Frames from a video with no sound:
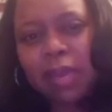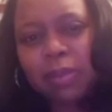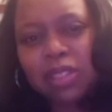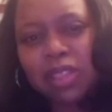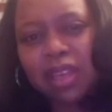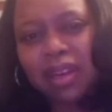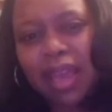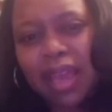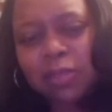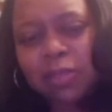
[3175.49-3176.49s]
is be able to
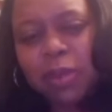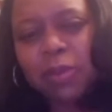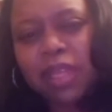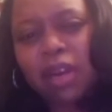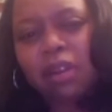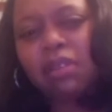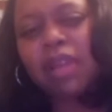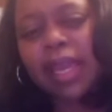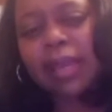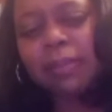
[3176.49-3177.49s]
connect people that
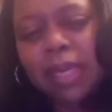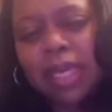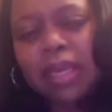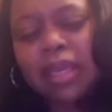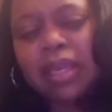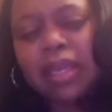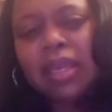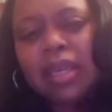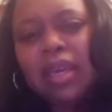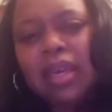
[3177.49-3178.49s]
are like me,